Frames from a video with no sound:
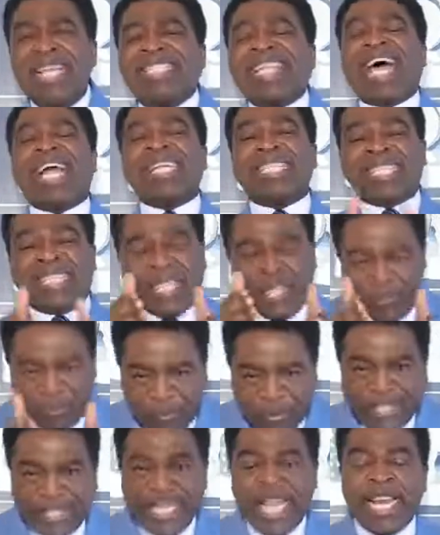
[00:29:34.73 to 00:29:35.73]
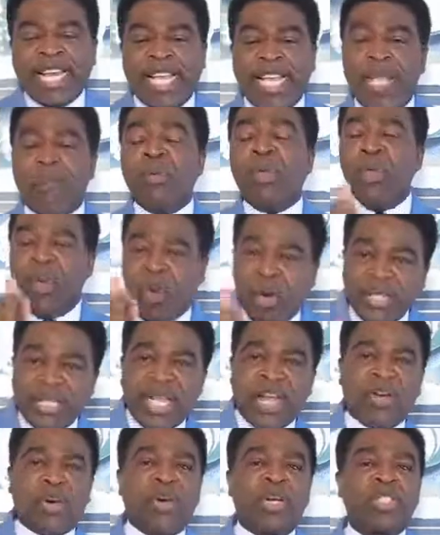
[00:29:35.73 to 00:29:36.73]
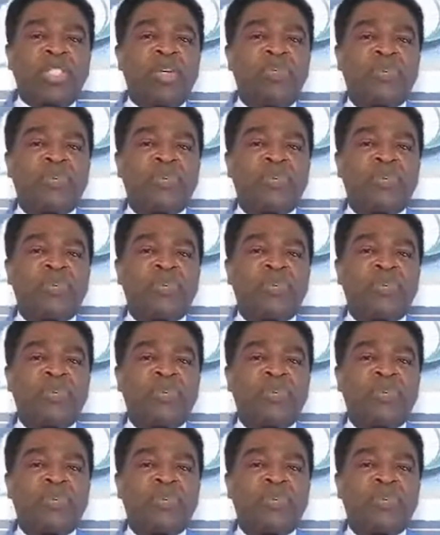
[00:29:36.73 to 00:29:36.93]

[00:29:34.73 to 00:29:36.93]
that defeated him on the cross